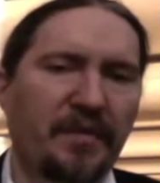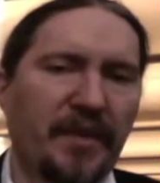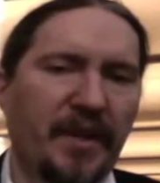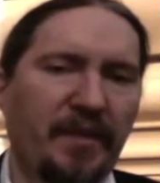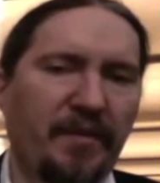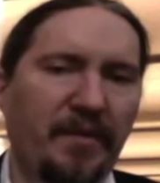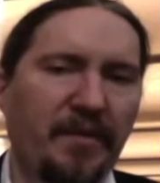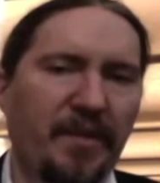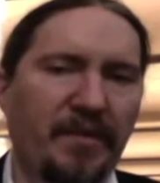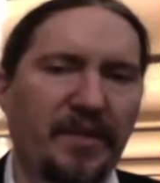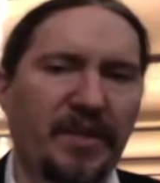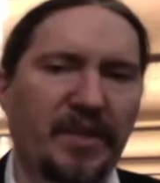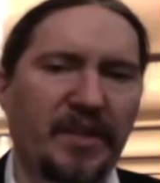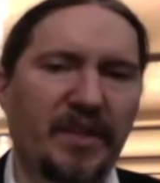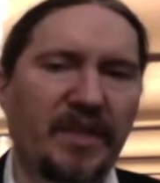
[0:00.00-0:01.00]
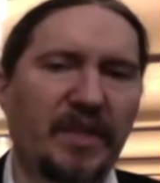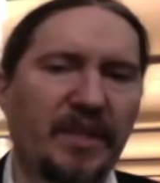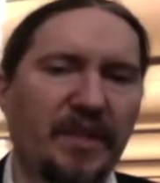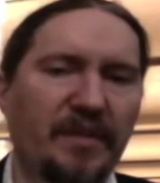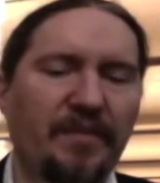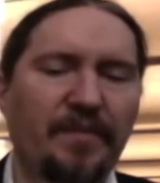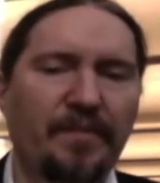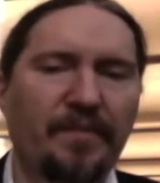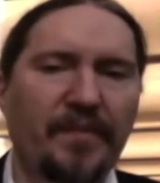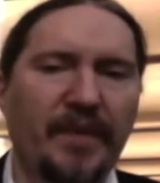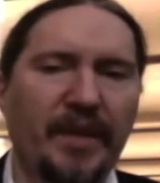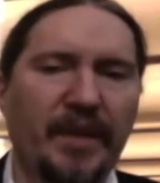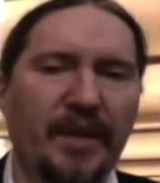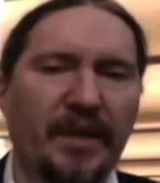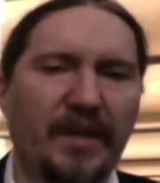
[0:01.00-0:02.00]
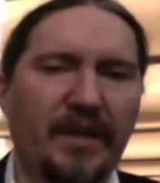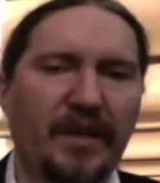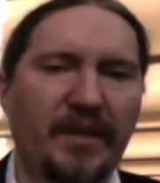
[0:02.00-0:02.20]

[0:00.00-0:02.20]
And if you've ever seen uh,